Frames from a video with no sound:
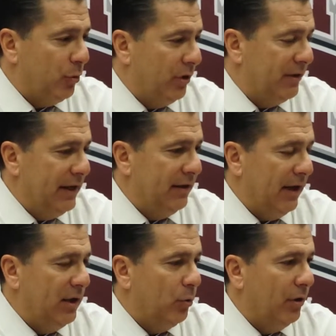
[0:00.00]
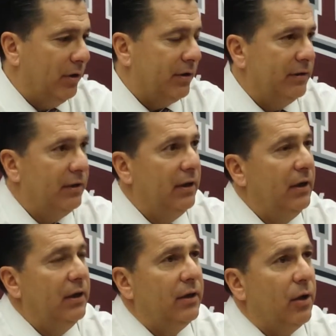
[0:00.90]
work and leg work, and
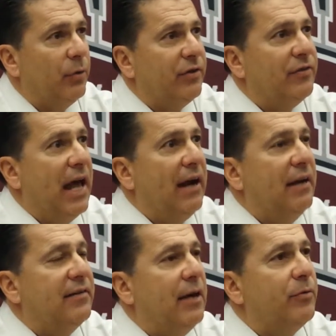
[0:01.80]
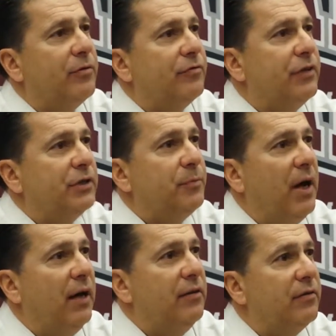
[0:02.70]
go into Saturday's game with some fresh
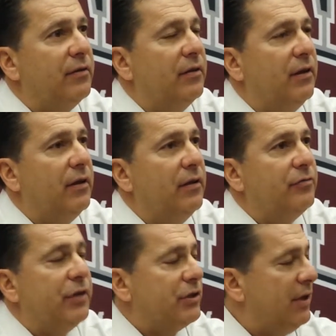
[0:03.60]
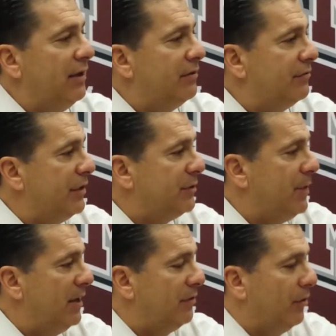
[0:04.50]
minds and fresh legs and fresh
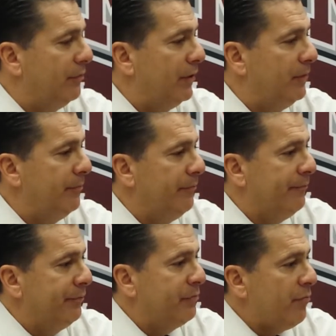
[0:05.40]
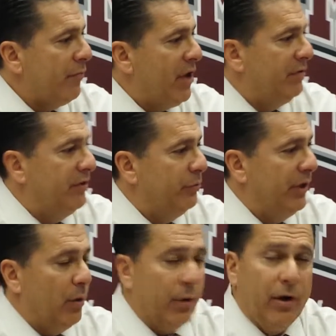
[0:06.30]
minds, hopefully. See if we can
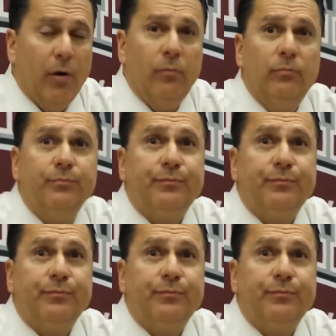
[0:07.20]
get one at home.